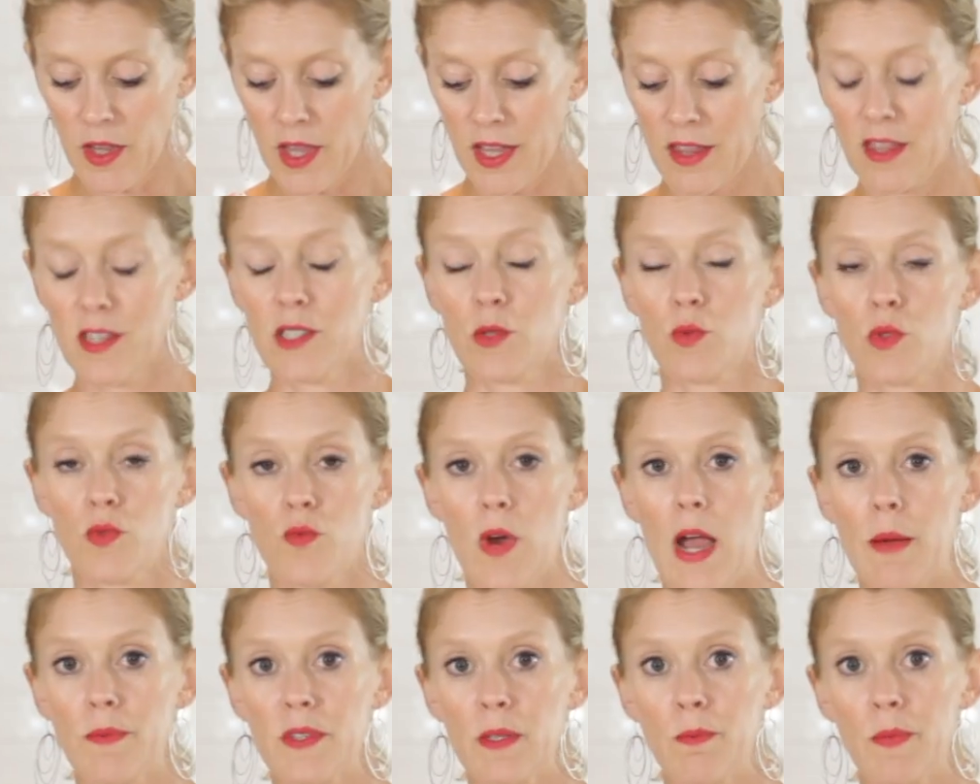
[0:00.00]
like this was
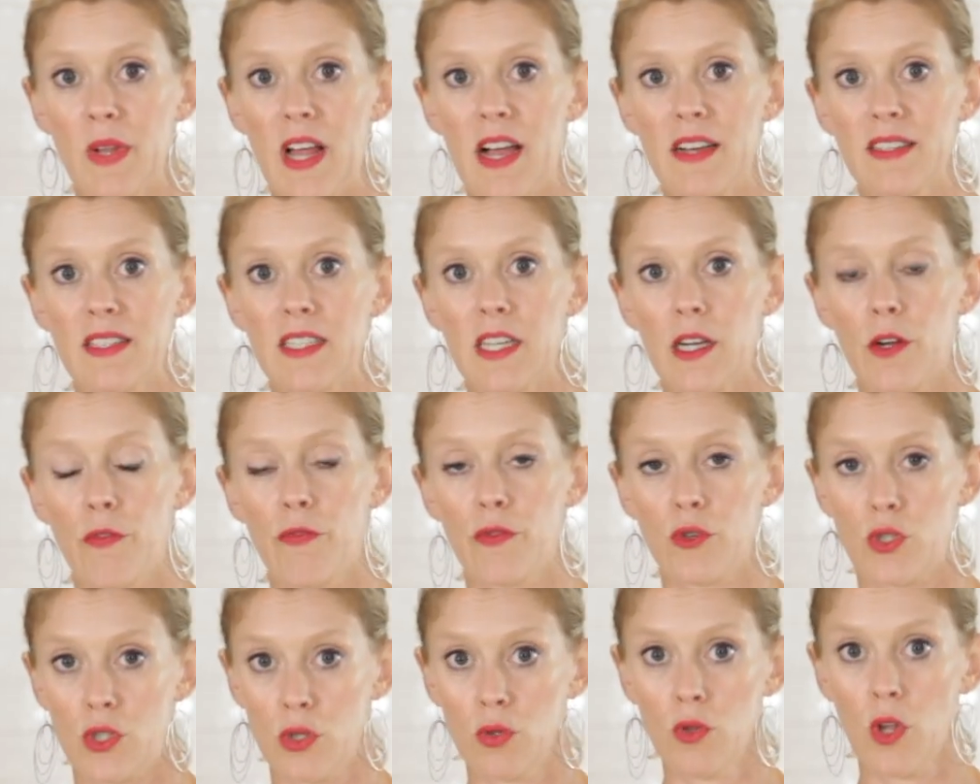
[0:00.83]
wrapped in plastic
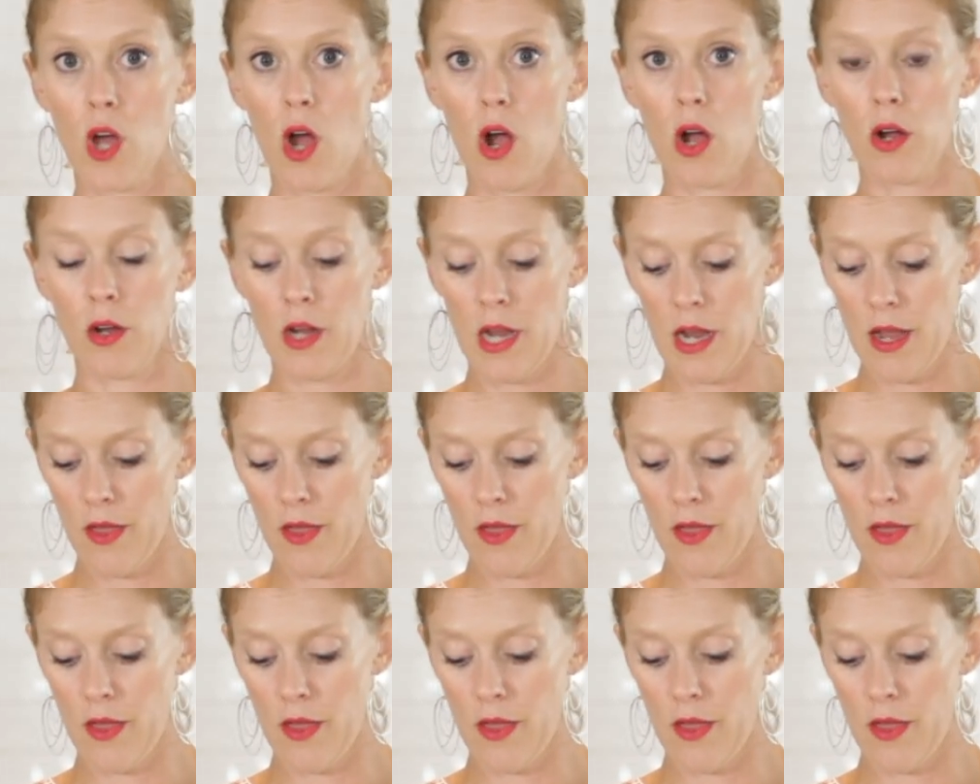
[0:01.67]
for too long